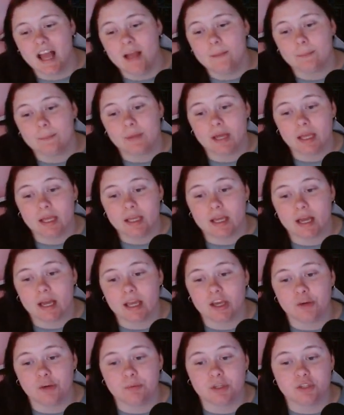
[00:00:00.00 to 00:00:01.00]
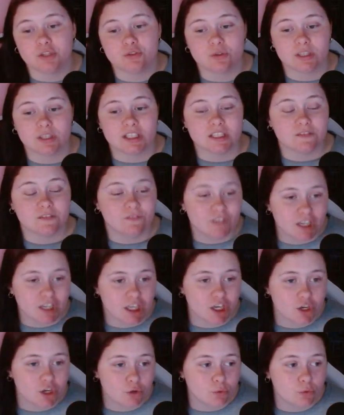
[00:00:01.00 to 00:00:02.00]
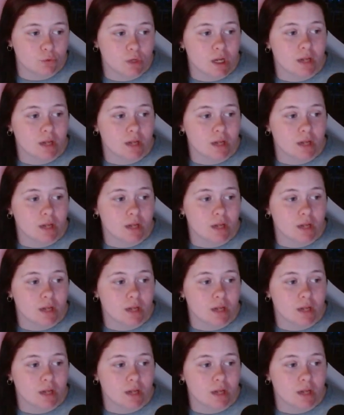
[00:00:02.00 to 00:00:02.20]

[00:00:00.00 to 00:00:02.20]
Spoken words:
But I hope you enjoyed this video.